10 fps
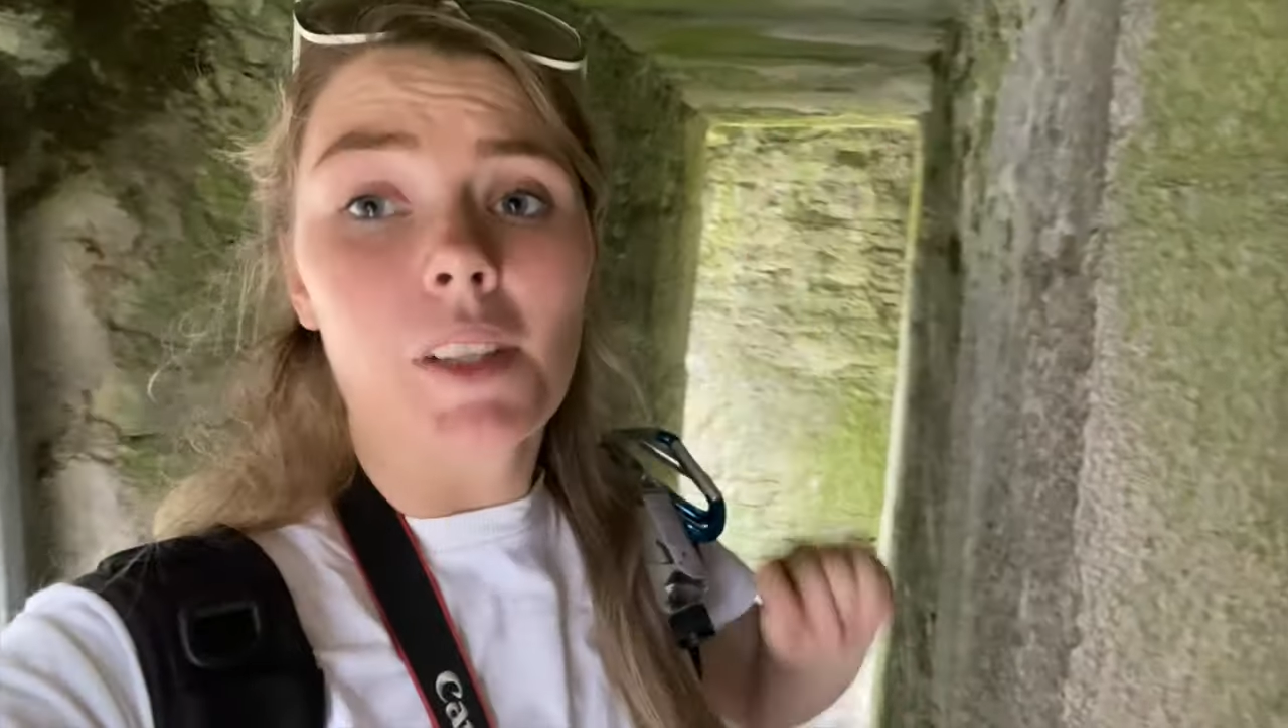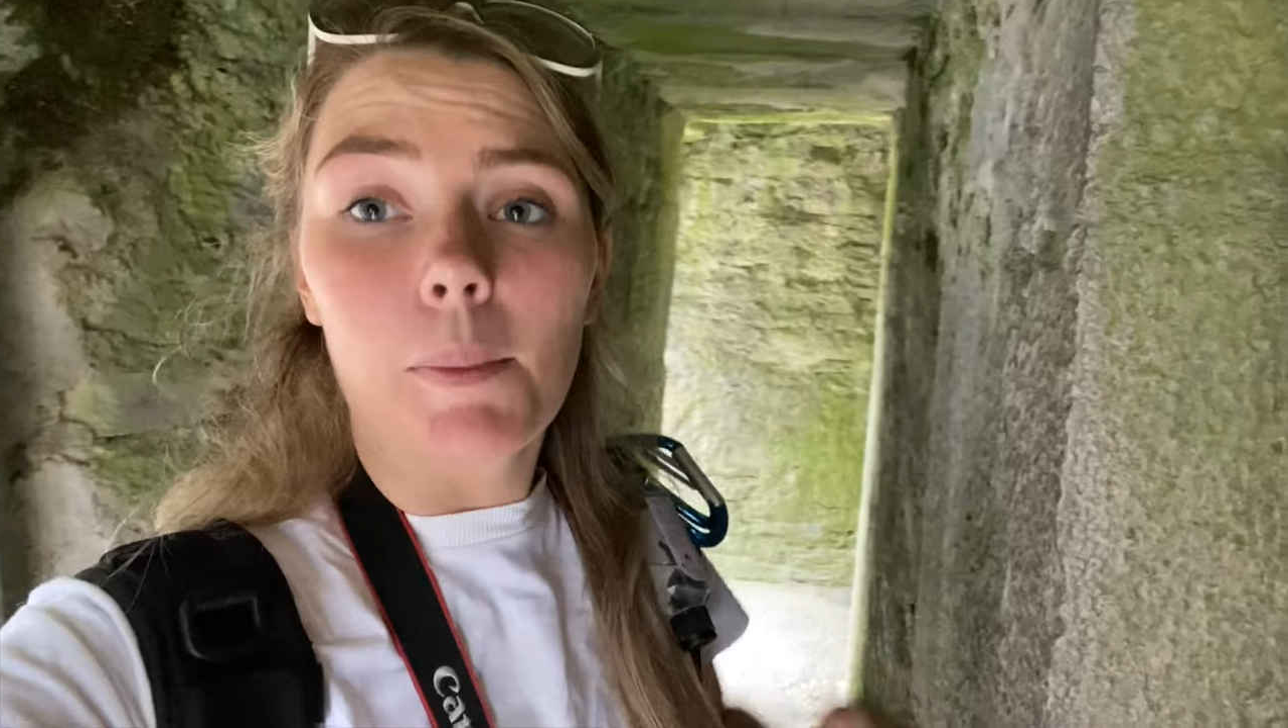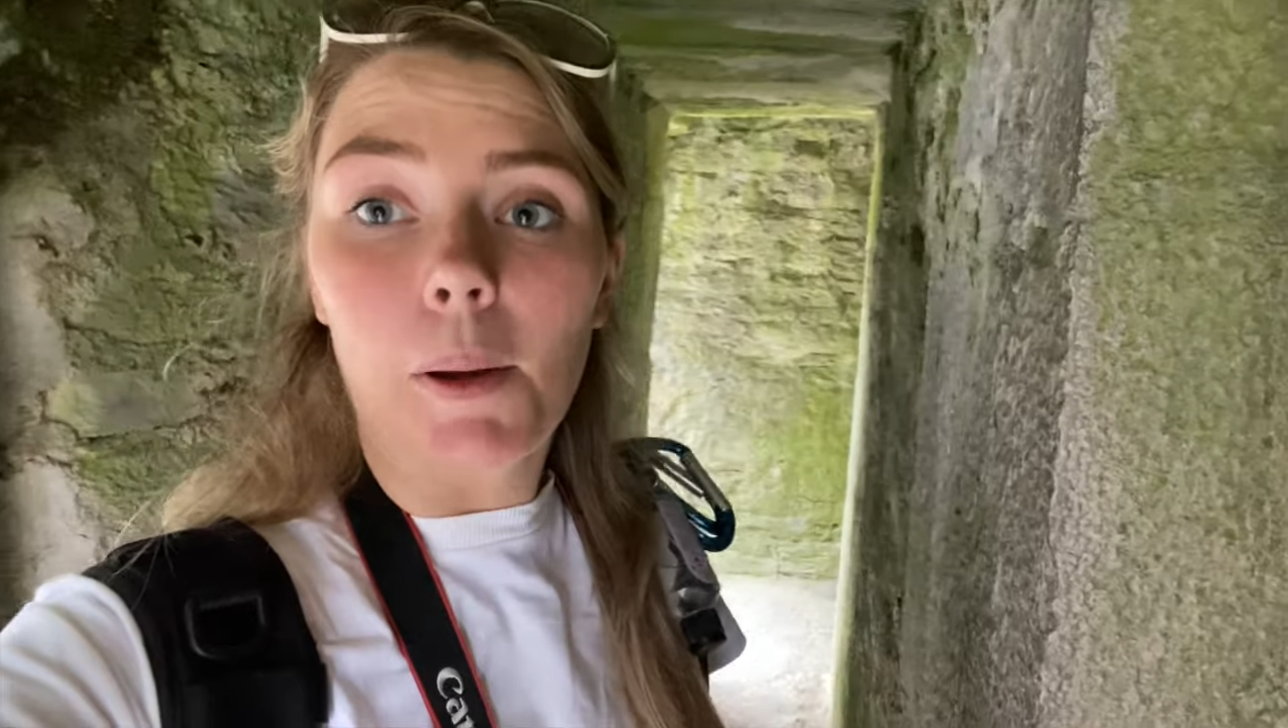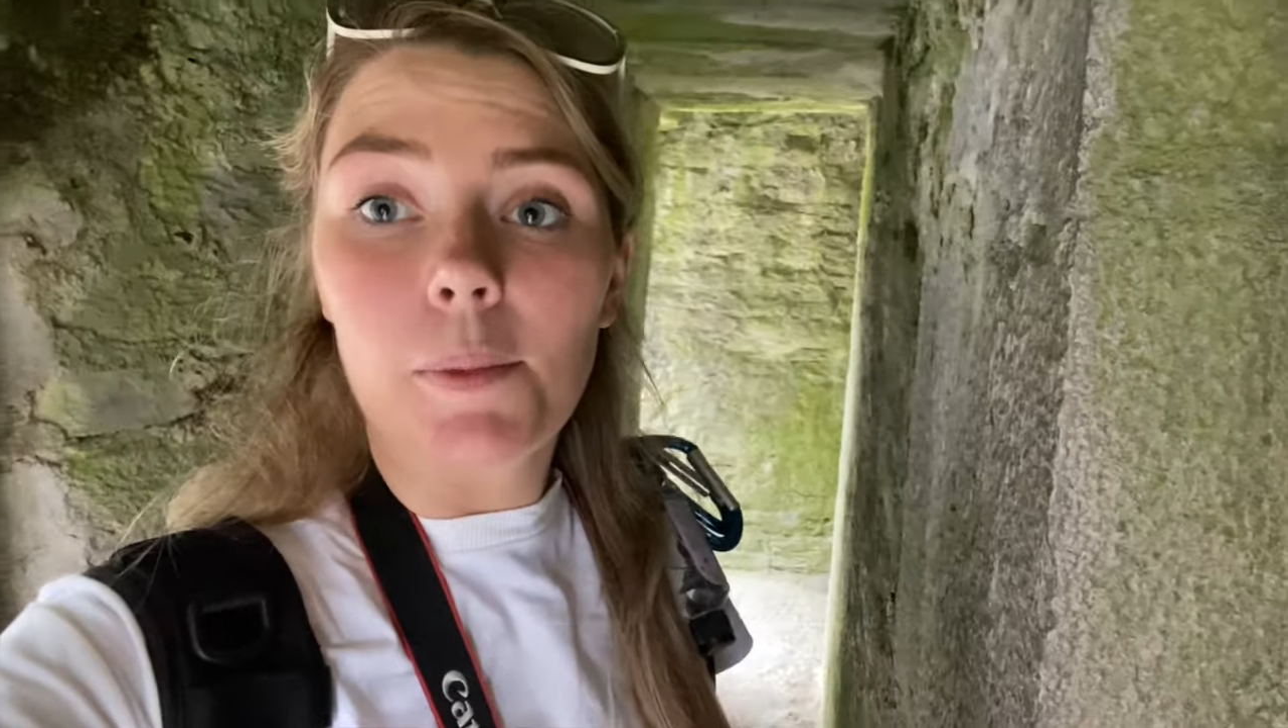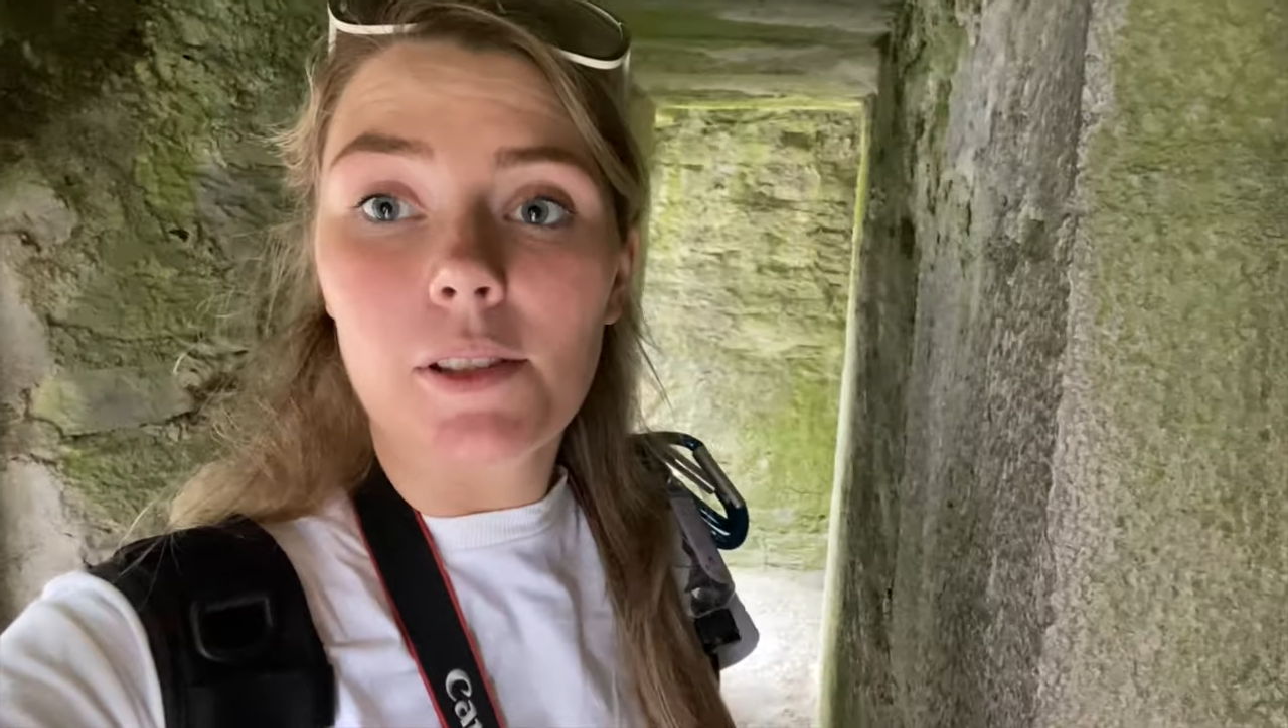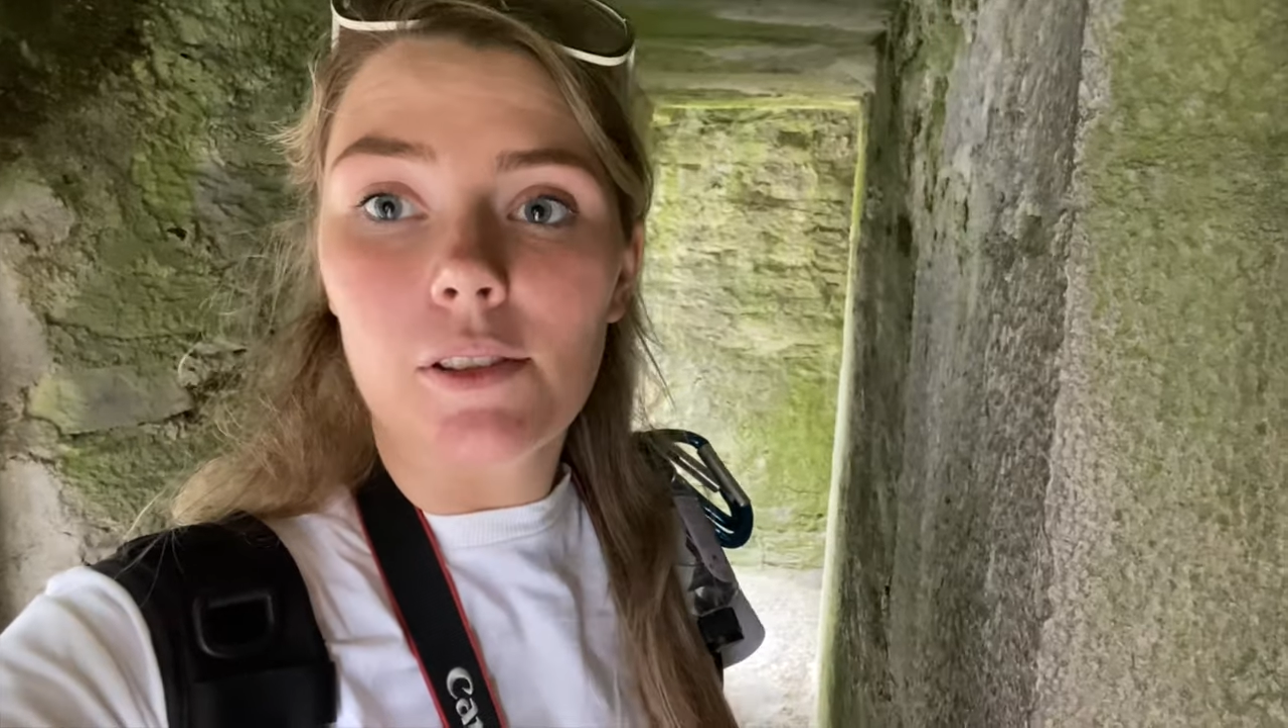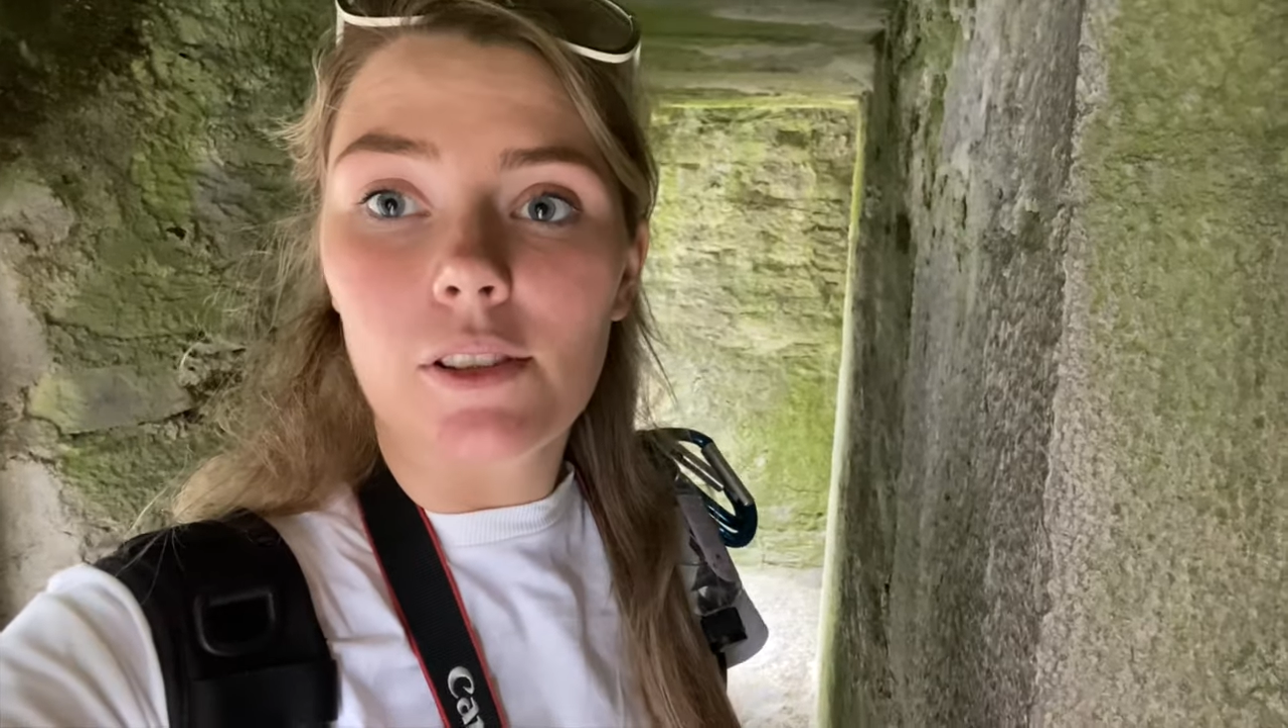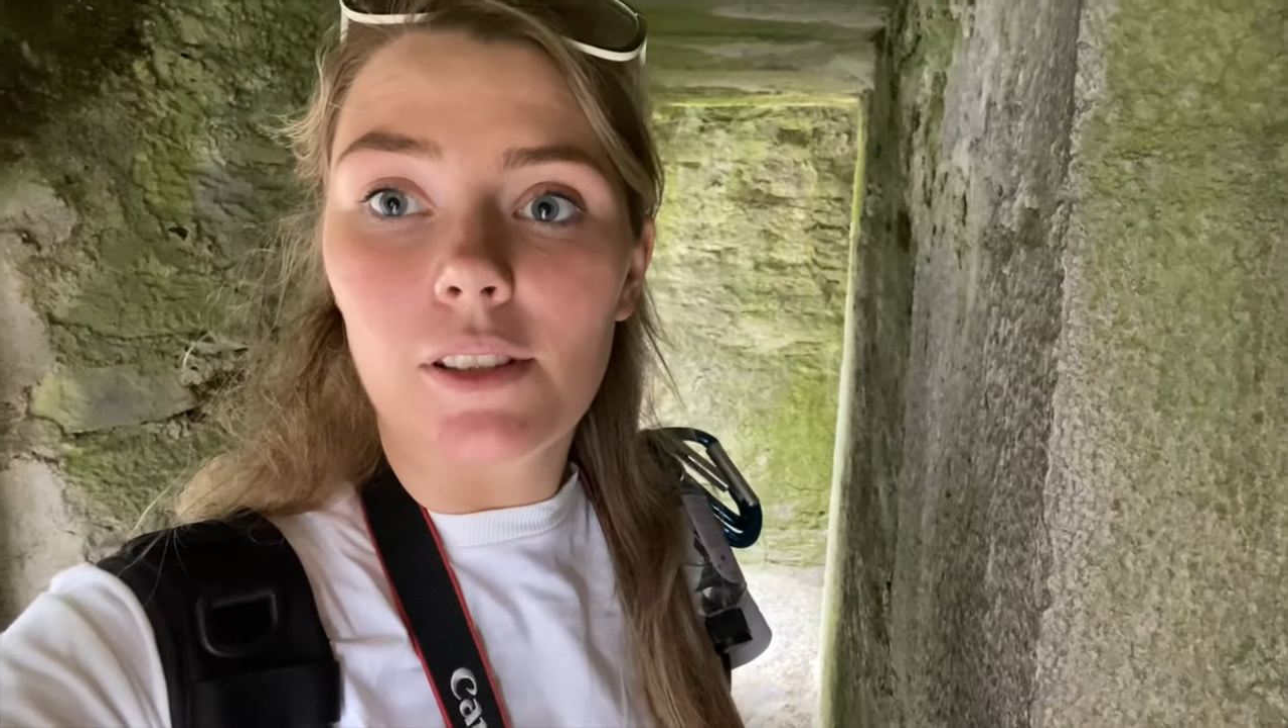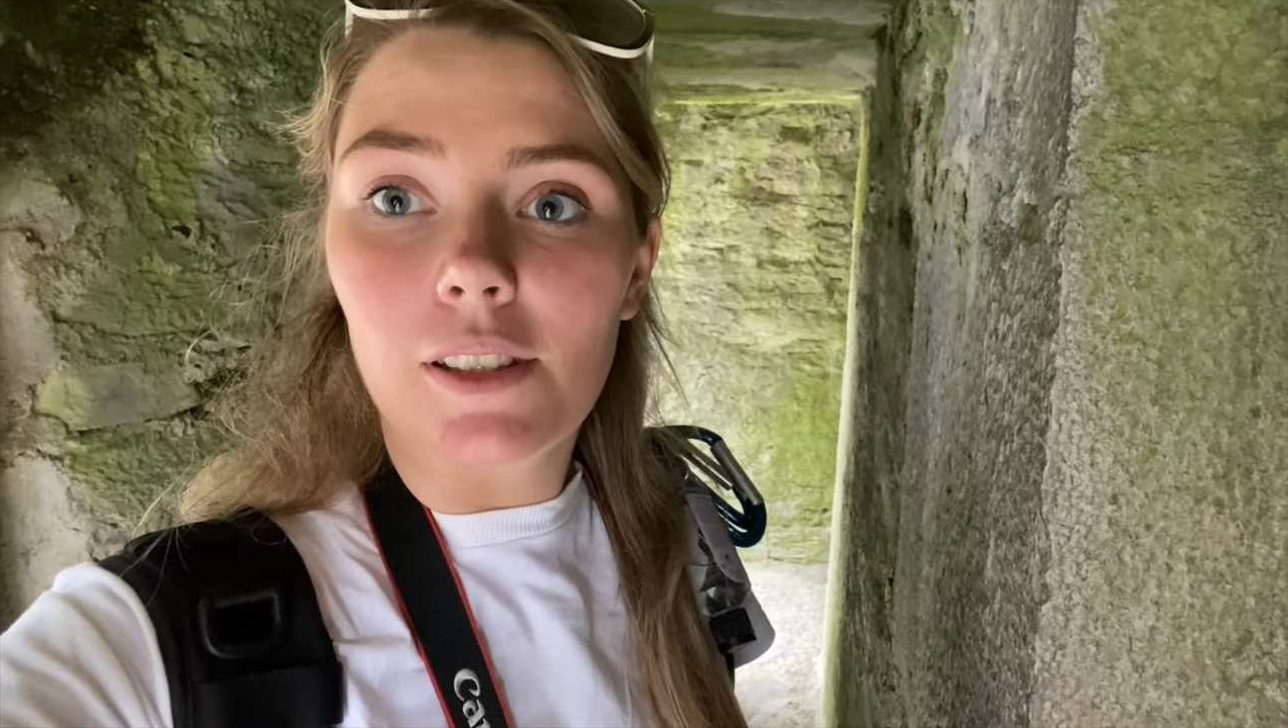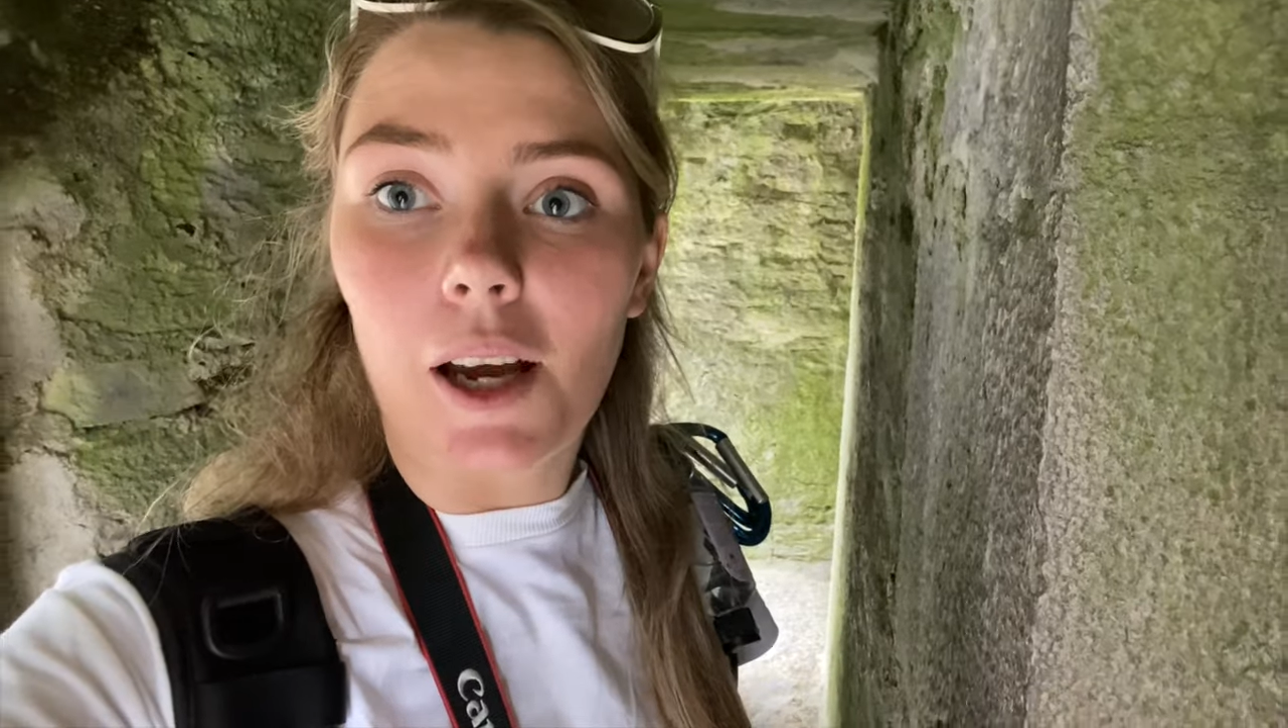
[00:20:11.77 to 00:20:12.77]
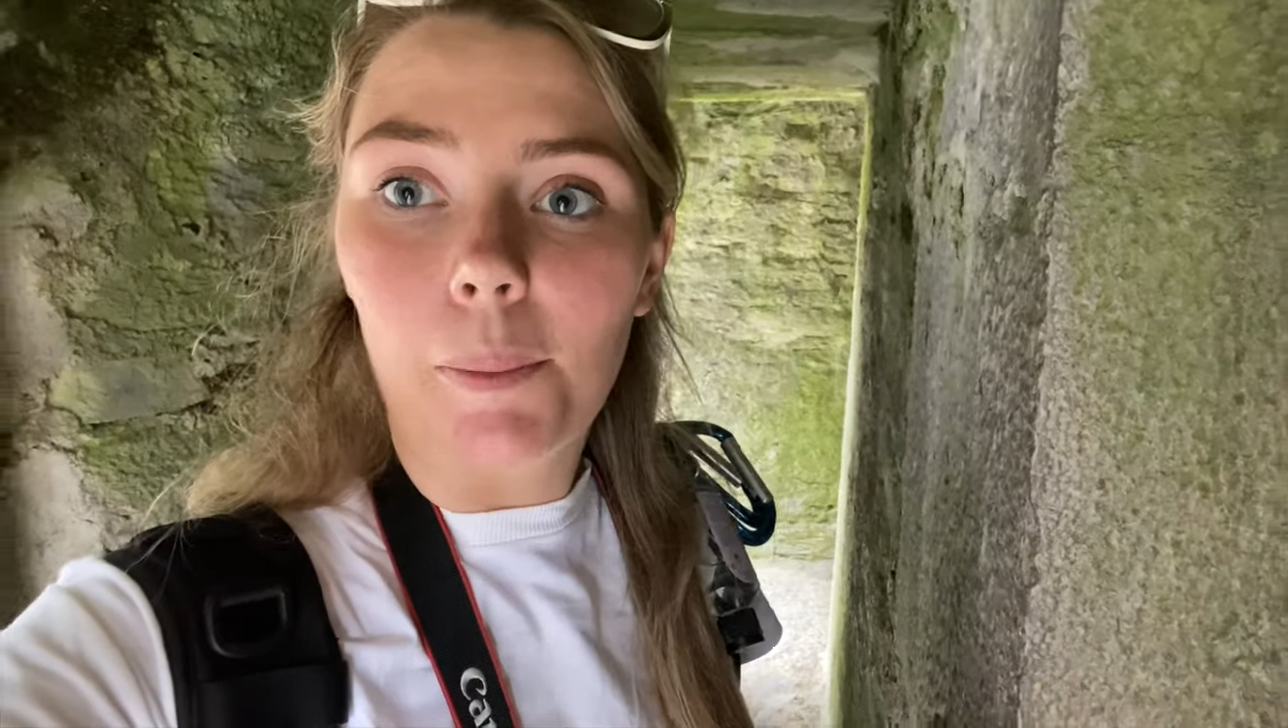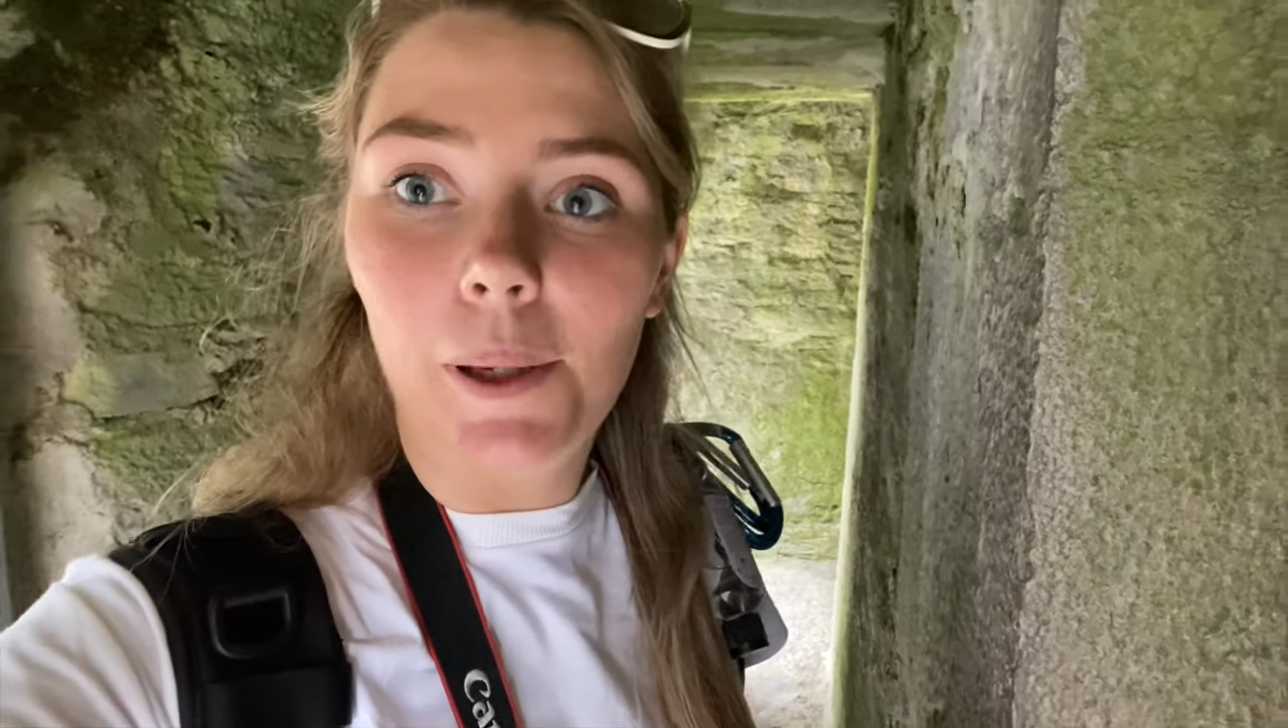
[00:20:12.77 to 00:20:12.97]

mum was touching the top.